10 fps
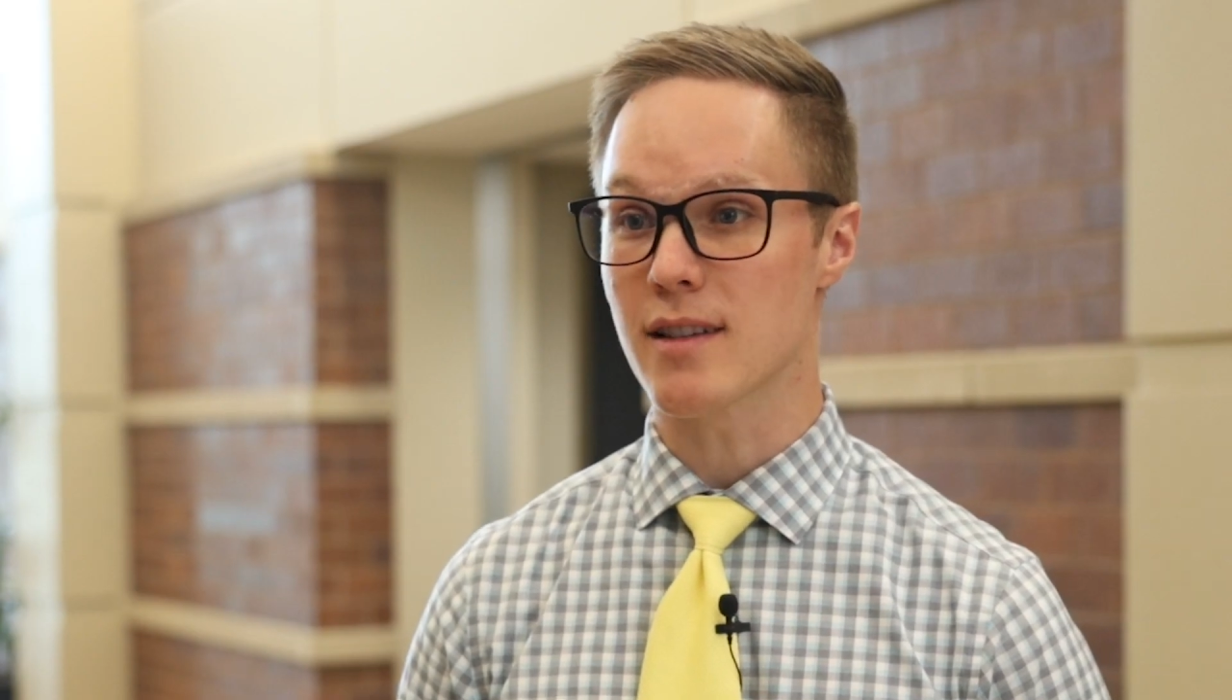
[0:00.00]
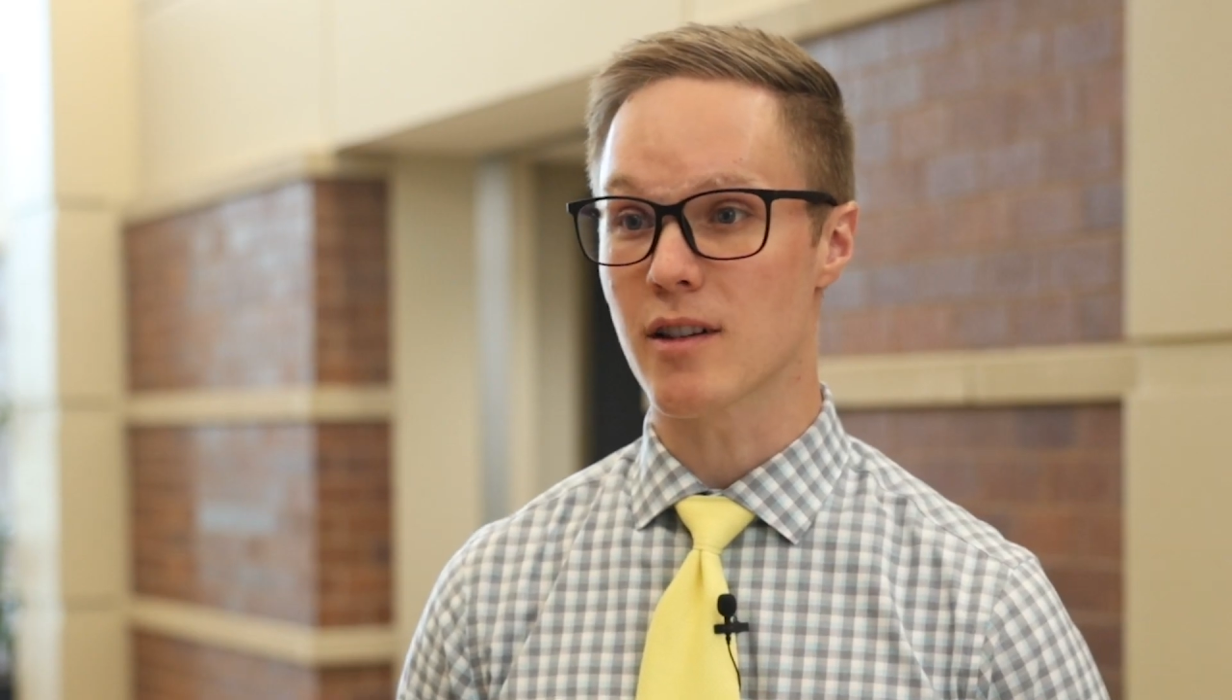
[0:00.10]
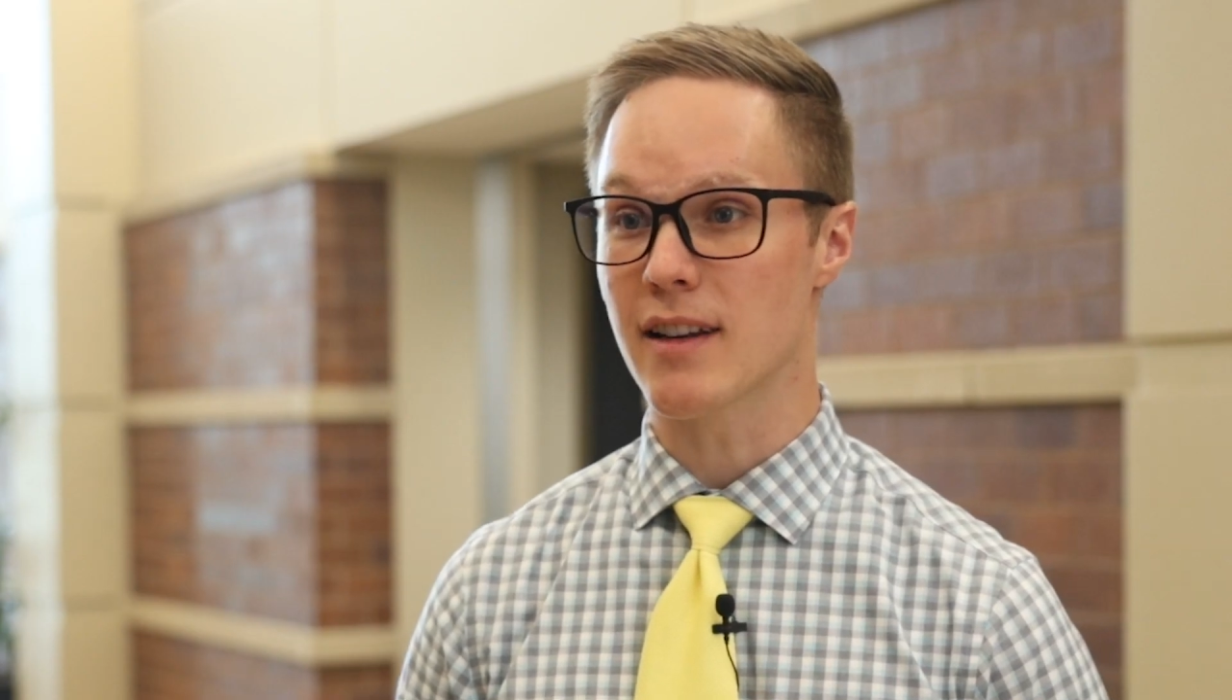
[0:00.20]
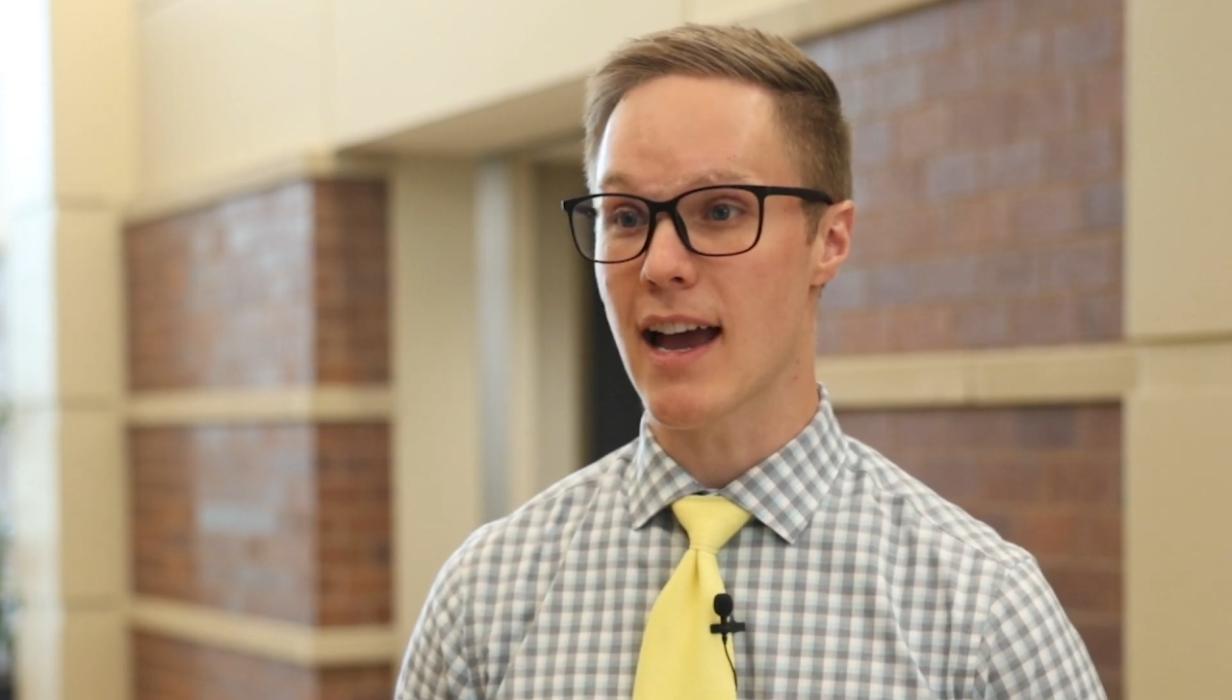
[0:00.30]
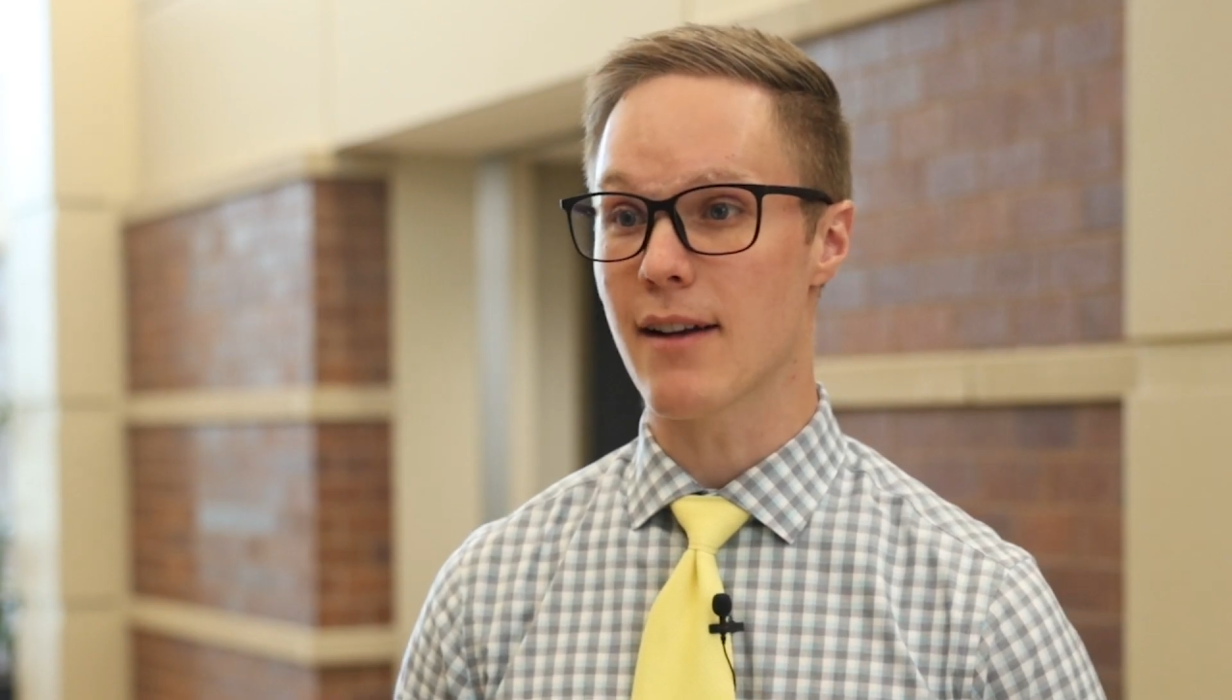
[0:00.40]
they're
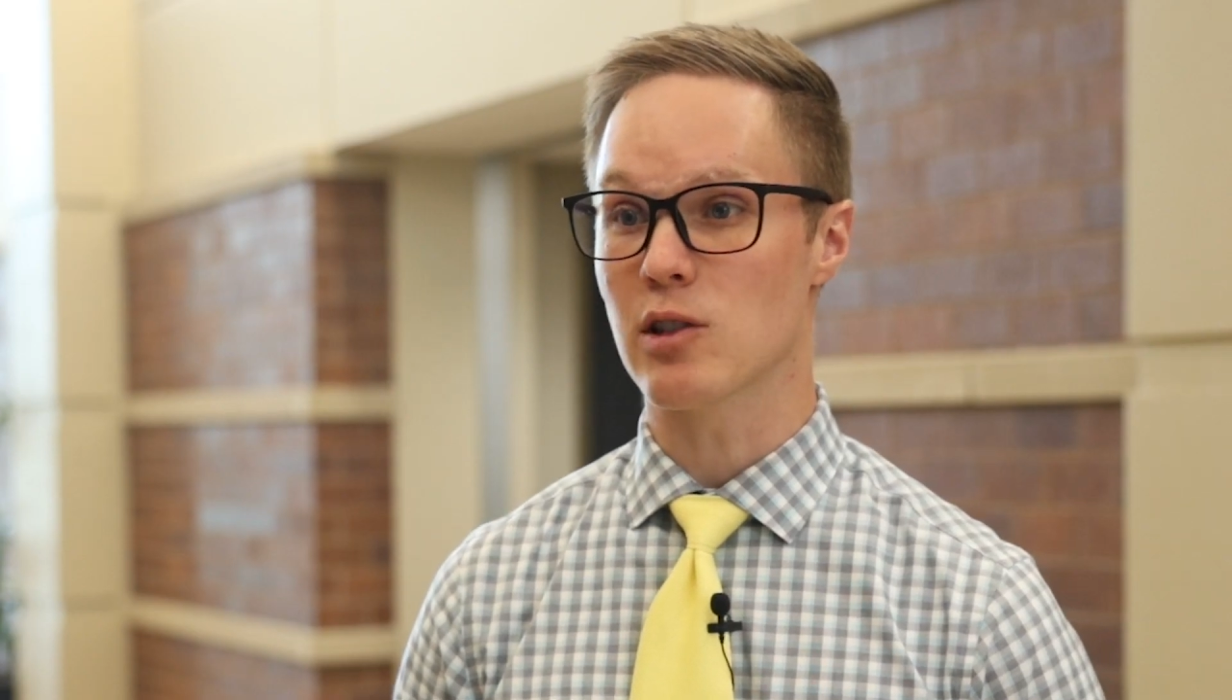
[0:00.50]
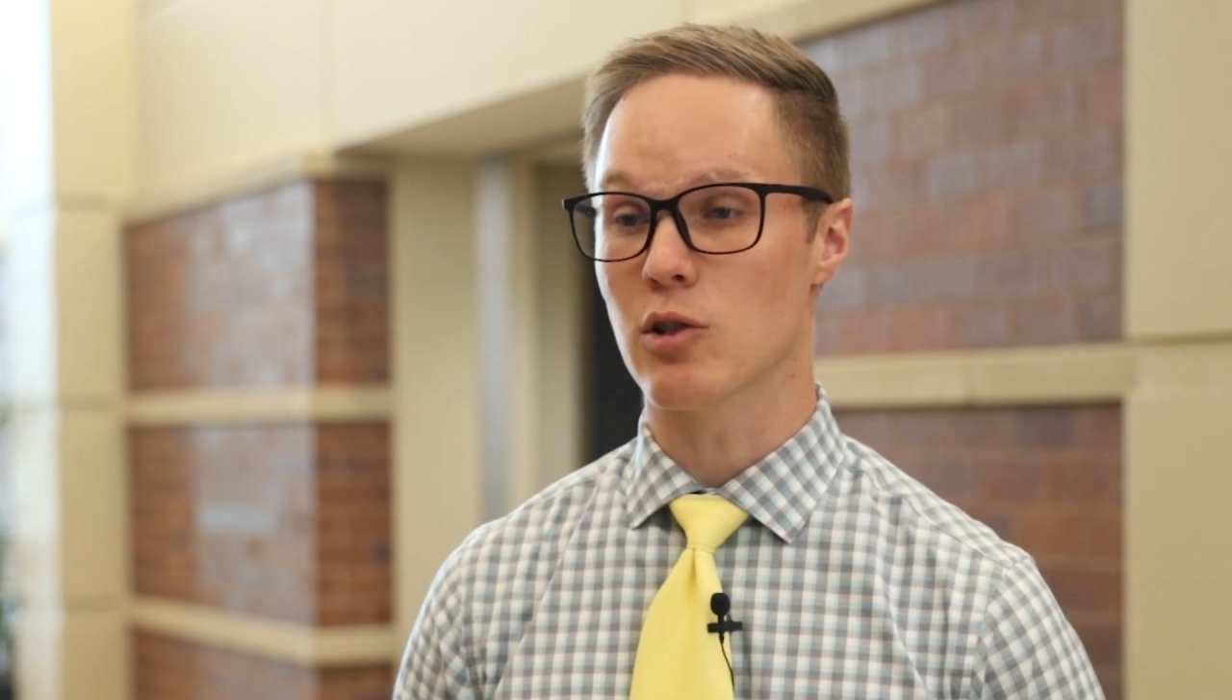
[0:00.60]
going to have to